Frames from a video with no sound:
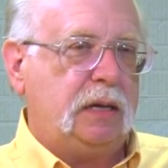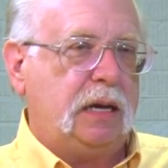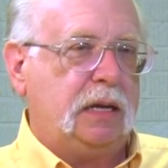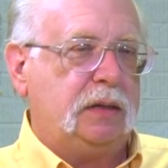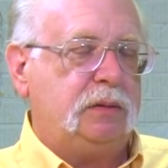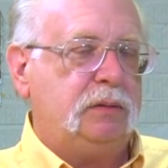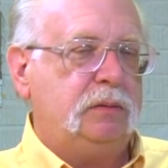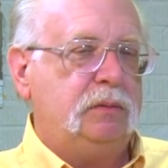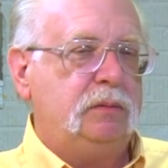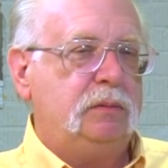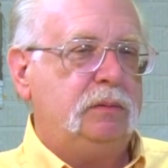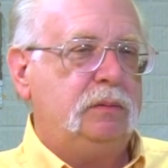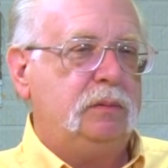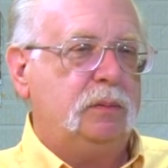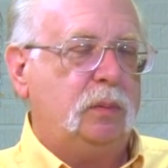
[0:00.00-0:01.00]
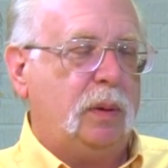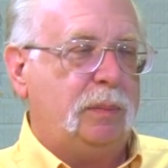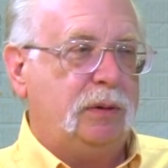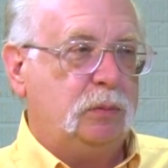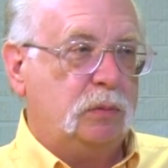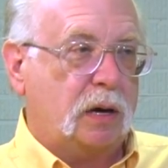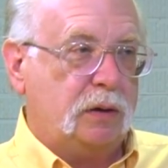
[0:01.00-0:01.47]
had
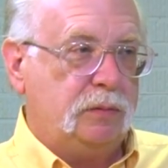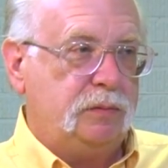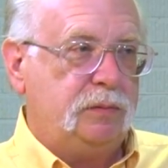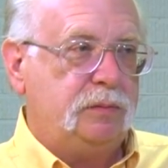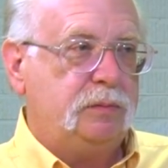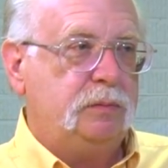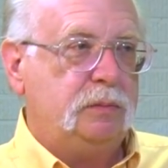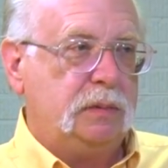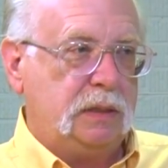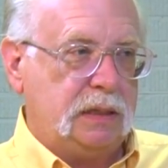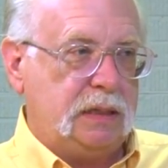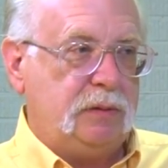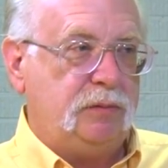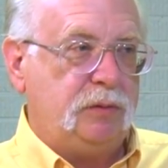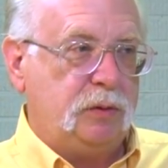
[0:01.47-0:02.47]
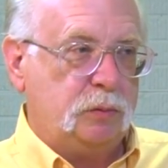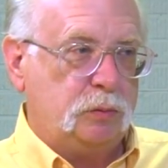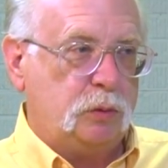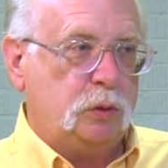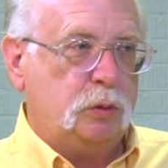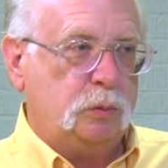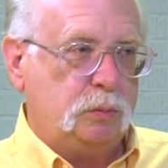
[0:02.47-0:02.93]
women run, leave the
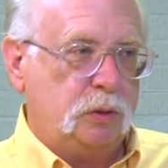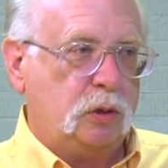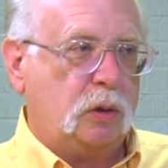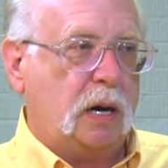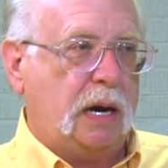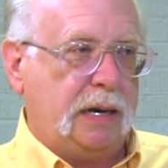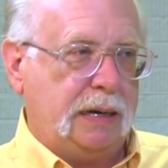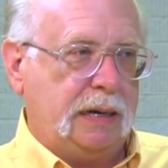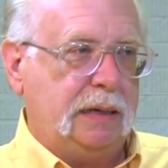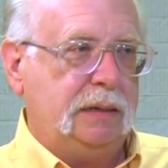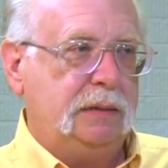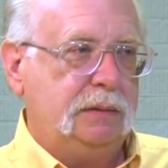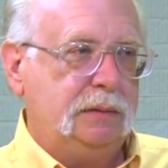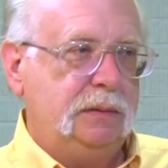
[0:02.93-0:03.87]
room crying.